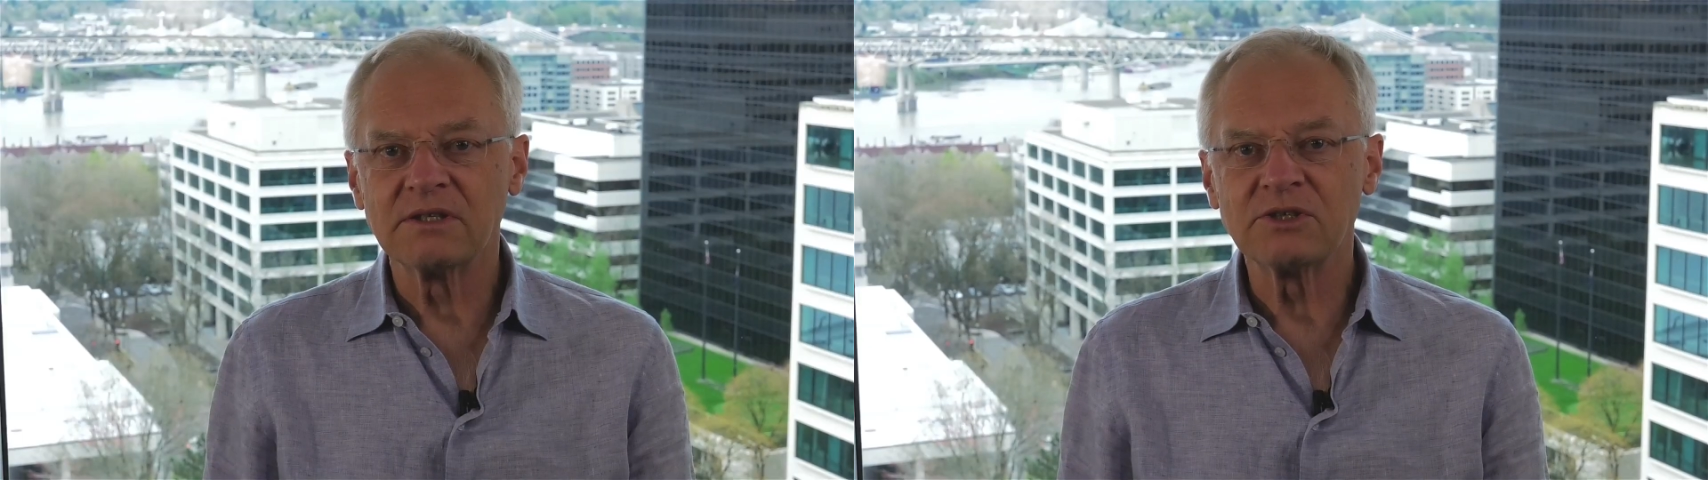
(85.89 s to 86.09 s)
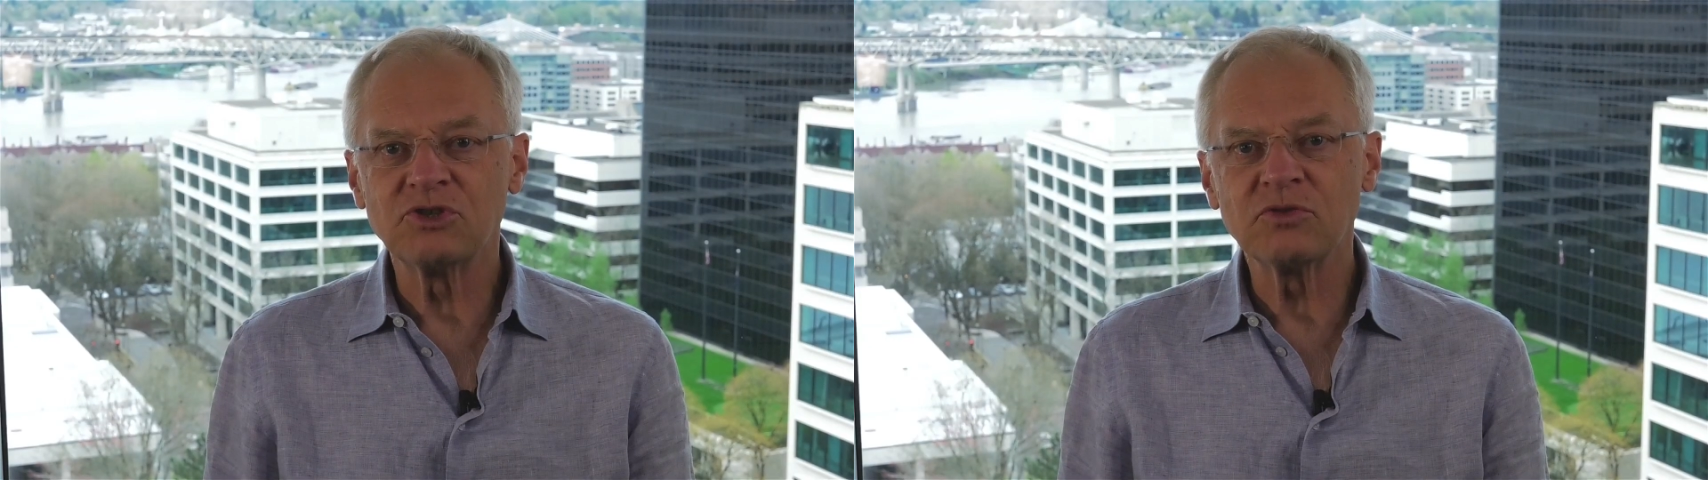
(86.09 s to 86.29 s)

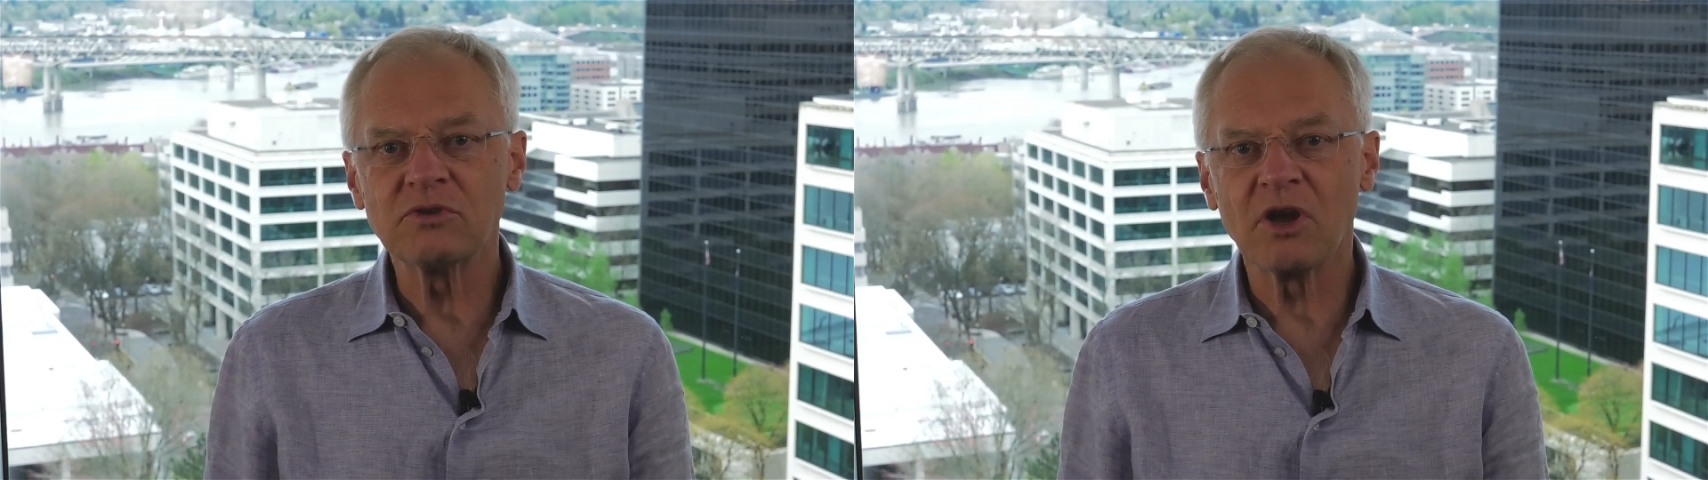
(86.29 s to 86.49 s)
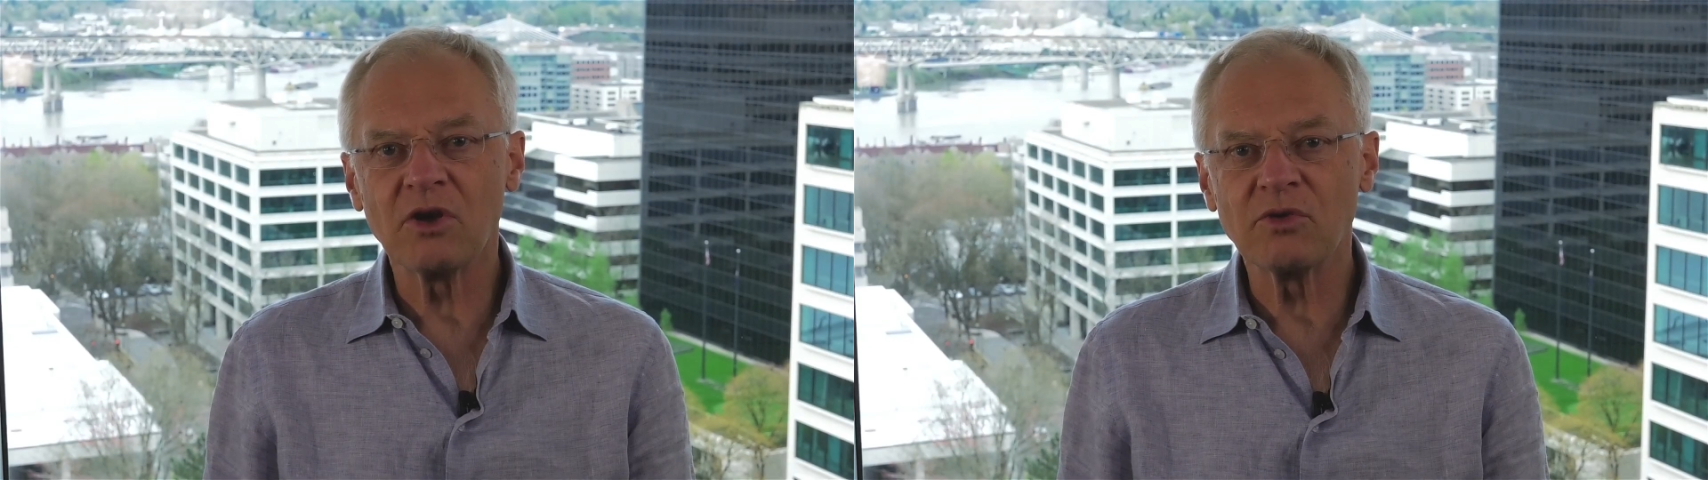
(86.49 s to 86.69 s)
Did you
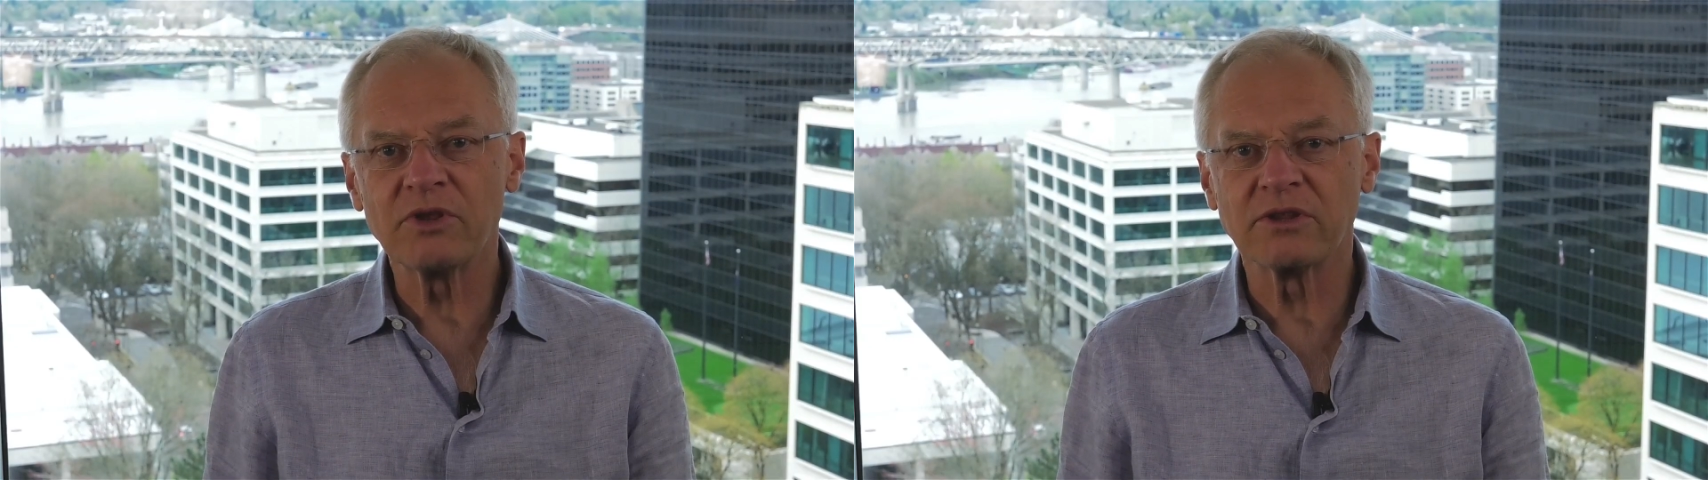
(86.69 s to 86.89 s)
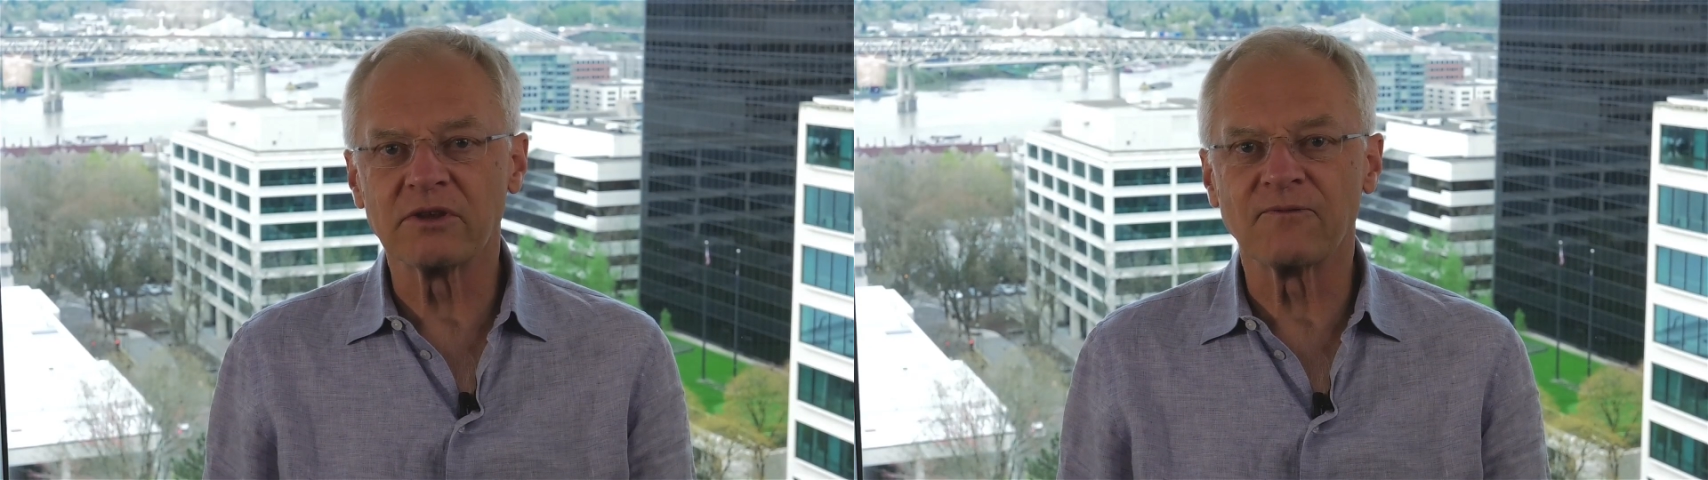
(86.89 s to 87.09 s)
know
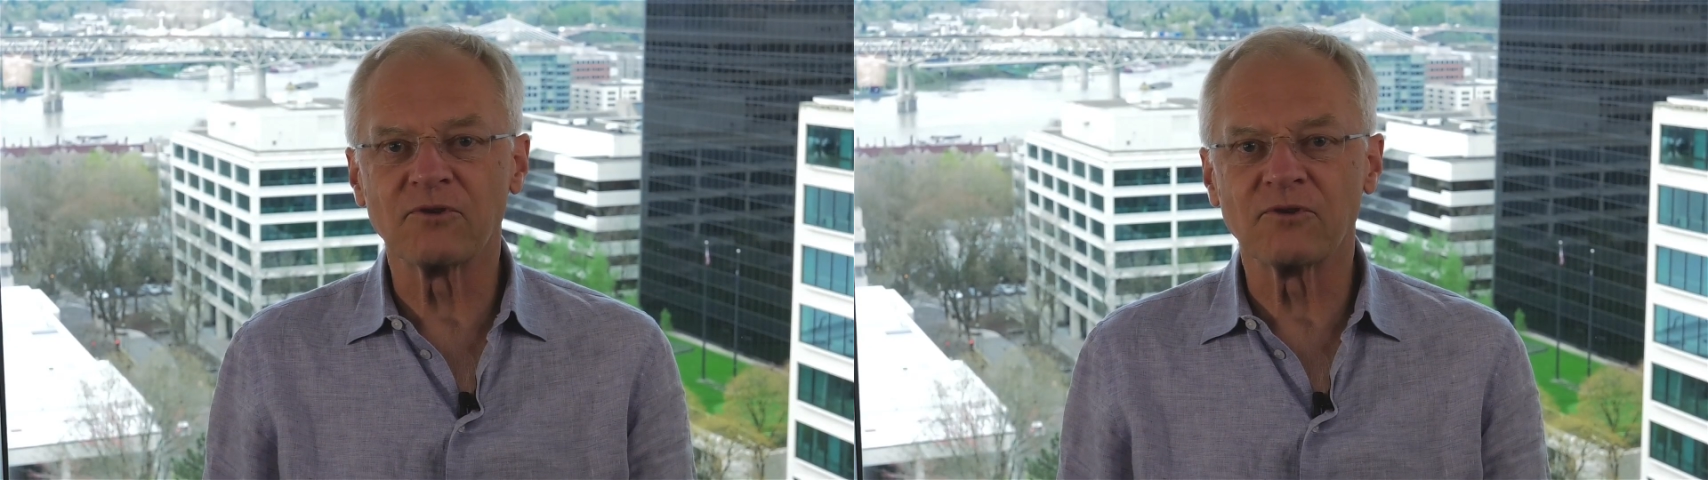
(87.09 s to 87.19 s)
that the